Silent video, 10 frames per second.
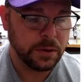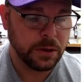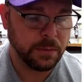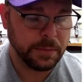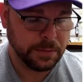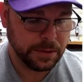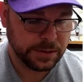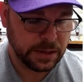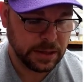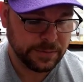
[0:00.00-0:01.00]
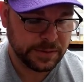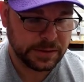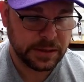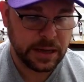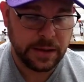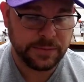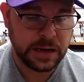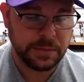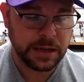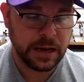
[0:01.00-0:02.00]
you'll be able to still have have
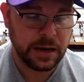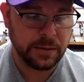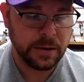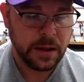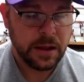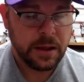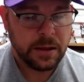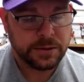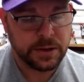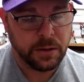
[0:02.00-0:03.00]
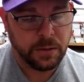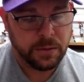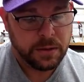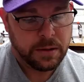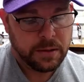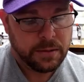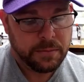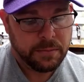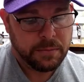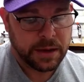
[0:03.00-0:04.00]
time to get it. So,
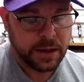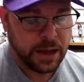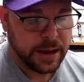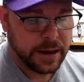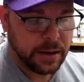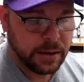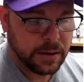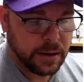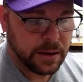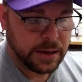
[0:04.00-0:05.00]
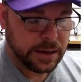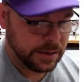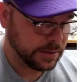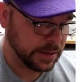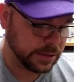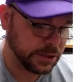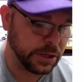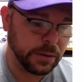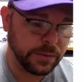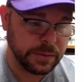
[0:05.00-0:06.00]
Mankata, nice. That's
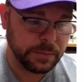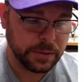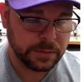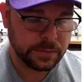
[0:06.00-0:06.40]
two of them.